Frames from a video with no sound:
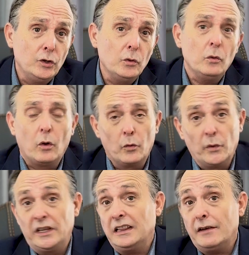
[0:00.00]
you or
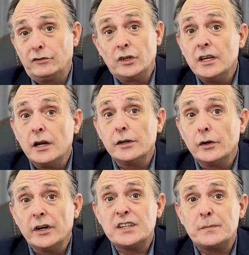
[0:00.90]
we'd love to hear
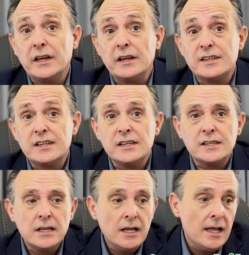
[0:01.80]
your experiences
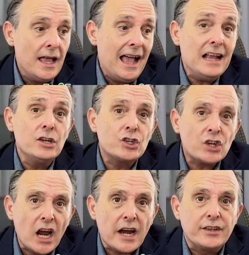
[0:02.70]
and
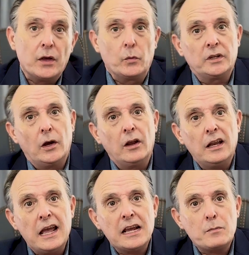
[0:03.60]
share them with our
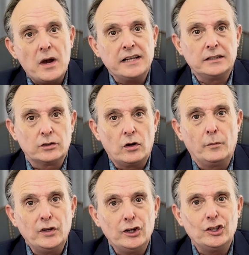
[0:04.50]
like-minded
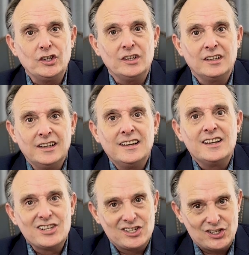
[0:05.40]

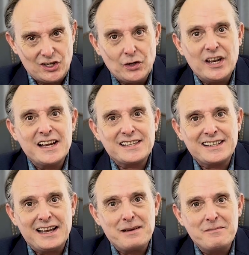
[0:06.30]
community. See you next
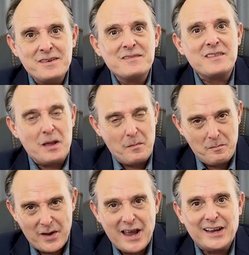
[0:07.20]
time.
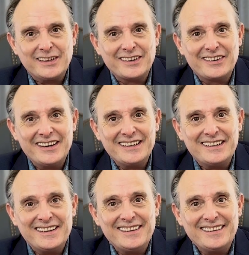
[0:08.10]
Make it a great
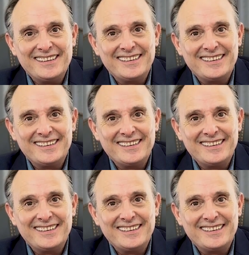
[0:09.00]
day.